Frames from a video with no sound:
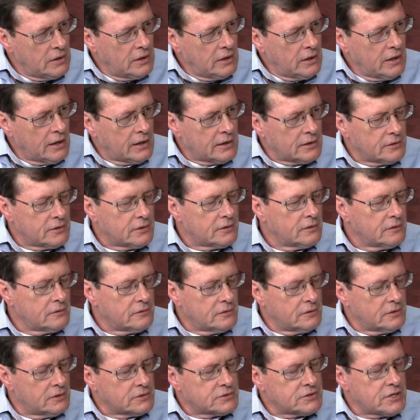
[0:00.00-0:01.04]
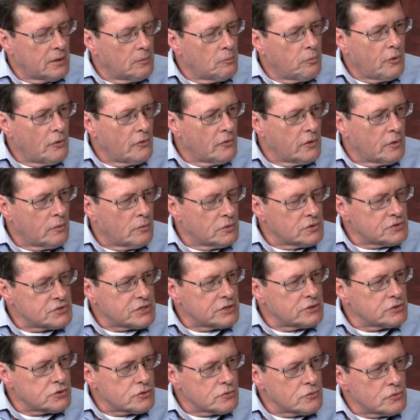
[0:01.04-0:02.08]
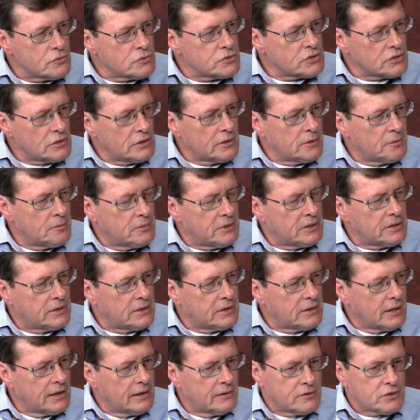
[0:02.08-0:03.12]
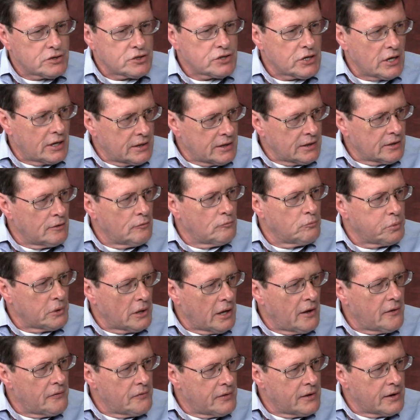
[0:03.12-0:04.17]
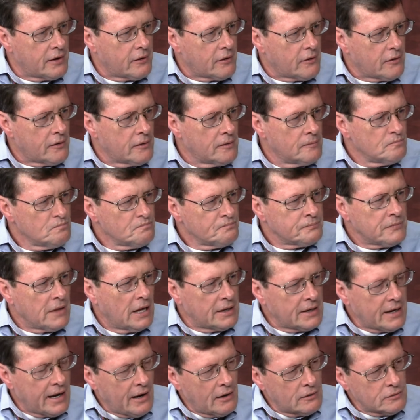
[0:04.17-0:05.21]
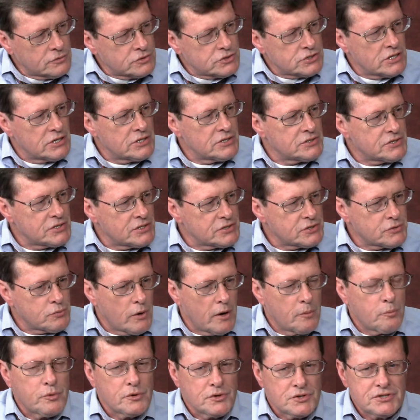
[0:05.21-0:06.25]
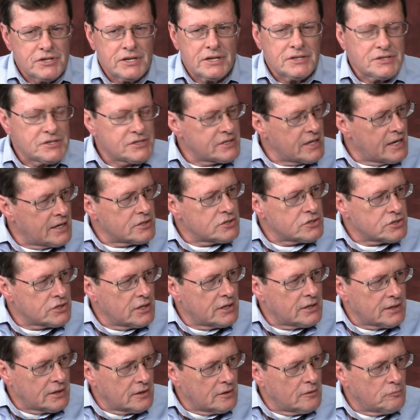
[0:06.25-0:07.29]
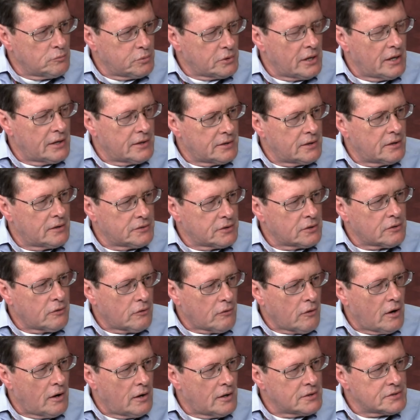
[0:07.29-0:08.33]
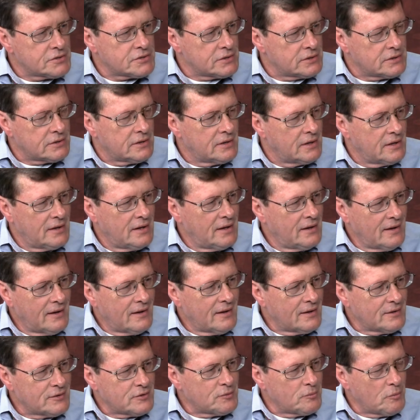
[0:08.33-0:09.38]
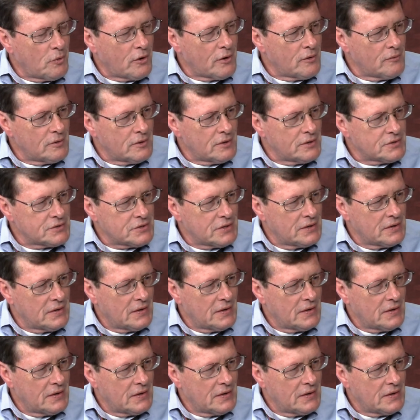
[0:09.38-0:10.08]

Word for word: and the temple that was in Jerusalem, and, in the shedding of blood there, and how Jesus represents that shedding of blood on the oh. cross, and I have marvelous. a chapter